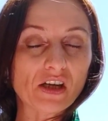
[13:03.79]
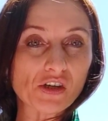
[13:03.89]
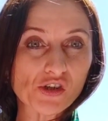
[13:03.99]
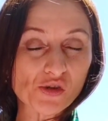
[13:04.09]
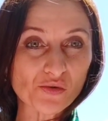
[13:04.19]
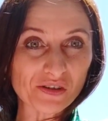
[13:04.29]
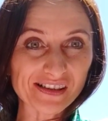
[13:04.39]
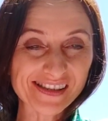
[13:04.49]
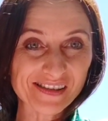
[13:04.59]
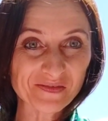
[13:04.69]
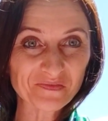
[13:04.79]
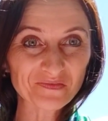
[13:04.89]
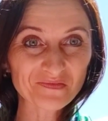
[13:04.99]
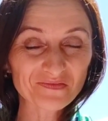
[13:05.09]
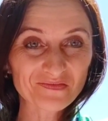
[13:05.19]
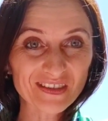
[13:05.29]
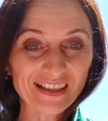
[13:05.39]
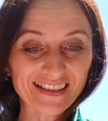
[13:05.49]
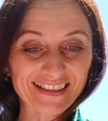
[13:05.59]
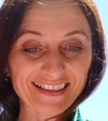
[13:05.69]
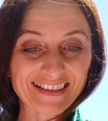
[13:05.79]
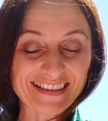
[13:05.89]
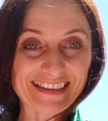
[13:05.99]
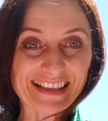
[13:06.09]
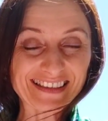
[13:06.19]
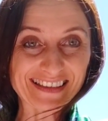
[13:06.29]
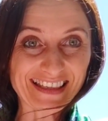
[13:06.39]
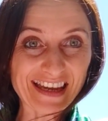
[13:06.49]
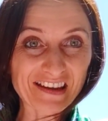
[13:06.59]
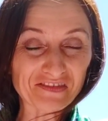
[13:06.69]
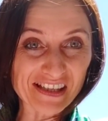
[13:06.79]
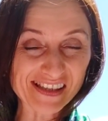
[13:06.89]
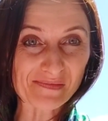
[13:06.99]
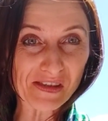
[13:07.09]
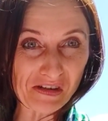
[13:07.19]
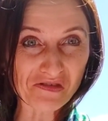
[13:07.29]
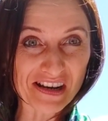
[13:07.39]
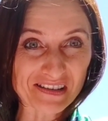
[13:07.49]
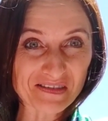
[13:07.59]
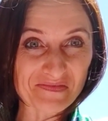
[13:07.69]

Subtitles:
ensures that they have done something right.